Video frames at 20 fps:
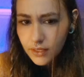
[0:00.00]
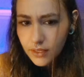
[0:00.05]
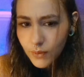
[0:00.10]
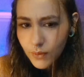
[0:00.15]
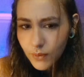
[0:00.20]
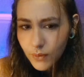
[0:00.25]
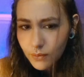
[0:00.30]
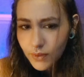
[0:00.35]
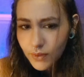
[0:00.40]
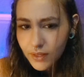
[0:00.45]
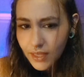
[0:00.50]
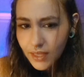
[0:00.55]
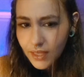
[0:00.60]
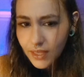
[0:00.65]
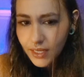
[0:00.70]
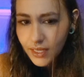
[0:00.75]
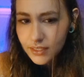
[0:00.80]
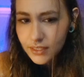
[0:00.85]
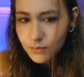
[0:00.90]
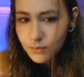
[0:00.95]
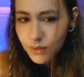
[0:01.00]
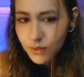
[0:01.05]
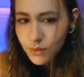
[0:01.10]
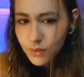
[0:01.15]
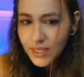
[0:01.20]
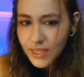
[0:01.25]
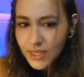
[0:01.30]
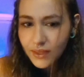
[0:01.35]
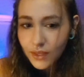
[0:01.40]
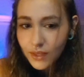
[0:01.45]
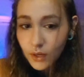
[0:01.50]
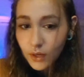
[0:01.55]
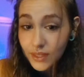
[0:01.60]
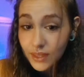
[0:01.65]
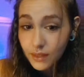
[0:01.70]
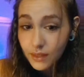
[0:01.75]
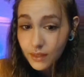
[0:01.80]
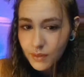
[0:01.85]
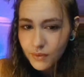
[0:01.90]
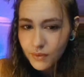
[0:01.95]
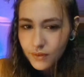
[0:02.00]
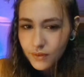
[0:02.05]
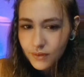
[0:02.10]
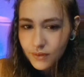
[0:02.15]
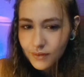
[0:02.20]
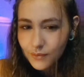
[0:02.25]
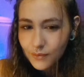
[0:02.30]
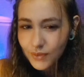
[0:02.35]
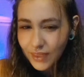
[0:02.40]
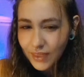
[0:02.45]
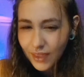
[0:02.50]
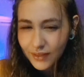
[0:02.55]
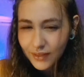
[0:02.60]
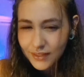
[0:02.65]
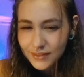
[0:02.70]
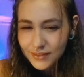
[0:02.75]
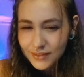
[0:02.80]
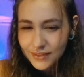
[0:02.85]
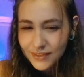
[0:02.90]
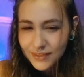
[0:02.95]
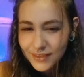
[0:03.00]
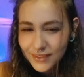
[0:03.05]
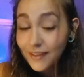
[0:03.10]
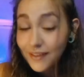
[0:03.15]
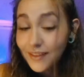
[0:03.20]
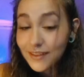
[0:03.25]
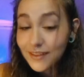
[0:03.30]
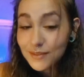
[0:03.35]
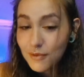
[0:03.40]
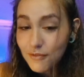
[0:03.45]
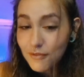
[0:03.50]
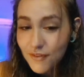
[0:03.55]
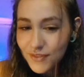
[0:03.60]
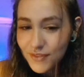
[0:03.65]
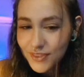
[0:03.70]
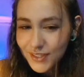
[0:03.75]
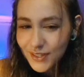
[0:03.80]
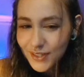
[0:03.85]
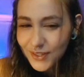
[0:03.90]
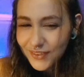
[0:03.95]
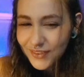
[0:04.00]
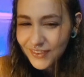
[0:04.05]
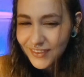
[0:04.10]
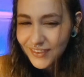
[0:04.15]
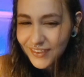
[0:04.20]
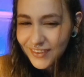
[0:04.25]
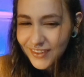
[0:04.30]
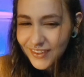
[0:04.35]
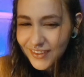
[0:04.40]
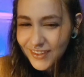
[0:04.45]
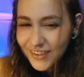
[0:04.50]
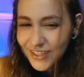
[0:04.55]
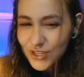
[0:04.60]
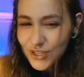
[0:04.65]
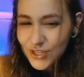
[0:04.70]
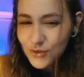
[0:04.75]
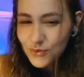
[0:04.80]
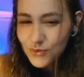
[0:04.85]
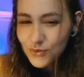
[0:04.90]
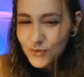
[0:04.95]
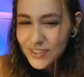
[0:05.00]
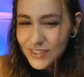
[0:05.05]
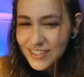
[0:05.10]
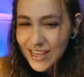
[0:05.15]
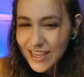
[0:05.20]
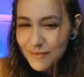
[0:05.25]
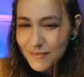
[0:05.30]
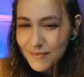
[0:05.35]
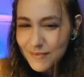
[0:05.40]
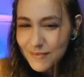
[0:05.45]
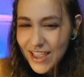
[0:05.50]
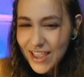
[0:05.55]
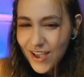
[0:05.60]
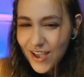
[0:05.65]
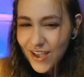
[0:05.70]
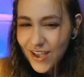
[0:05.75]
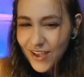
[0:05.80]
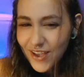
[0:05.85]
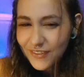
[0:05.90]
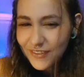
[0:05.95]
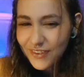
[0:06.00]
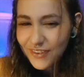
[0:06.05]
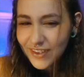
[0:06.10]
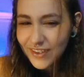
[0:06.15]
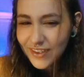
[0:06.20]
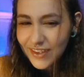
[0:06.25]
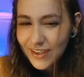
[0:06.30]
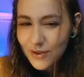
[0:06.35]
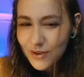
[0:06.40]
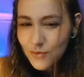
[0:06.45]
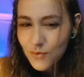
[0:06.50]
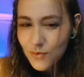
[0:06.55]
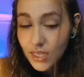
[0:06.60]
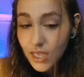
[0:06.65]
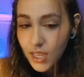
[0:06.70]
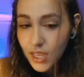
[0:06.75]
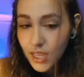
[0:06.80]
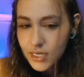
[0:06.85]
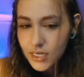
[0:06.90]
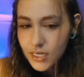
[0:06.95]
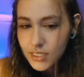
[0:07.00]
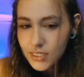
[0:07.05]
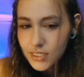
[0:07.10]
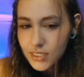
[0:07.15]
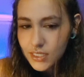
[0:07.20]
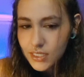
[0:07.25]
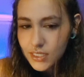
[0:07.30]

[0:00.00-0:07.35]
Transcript: Wait, with kindness? What are we killing? Are we killing people? With kindness? Uh, that's my favorite thing to do. You set me up with kindness?